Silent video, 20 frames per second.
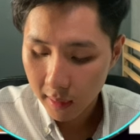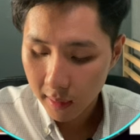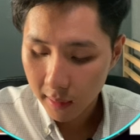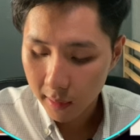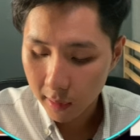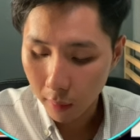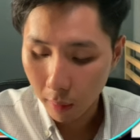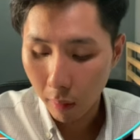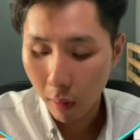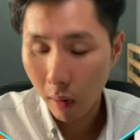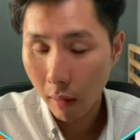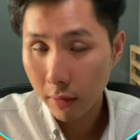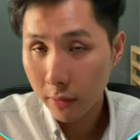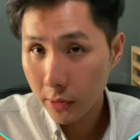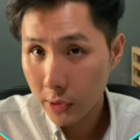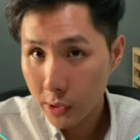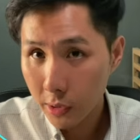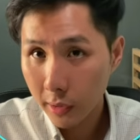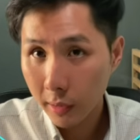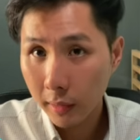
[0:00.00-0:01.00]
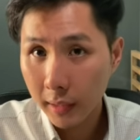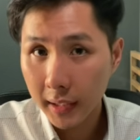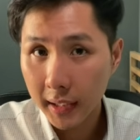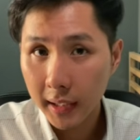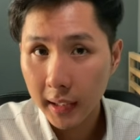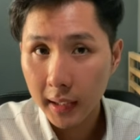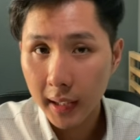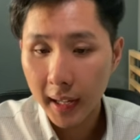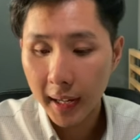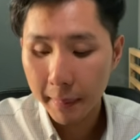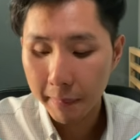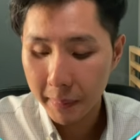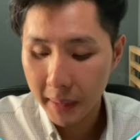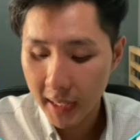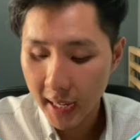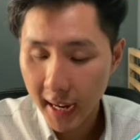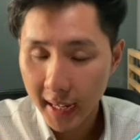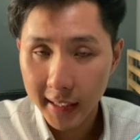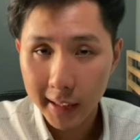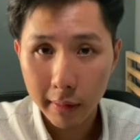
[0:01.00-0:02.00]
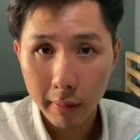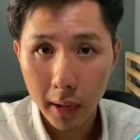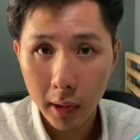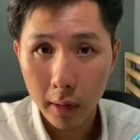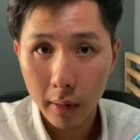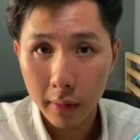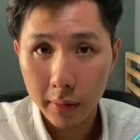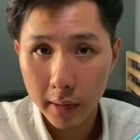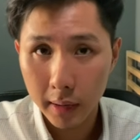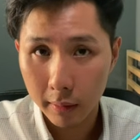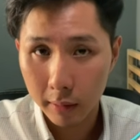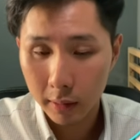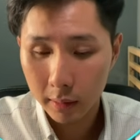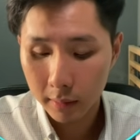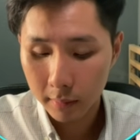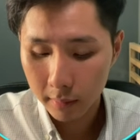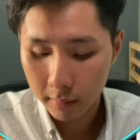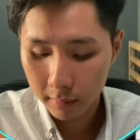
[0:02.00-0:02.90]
So originally, B has the value of 0.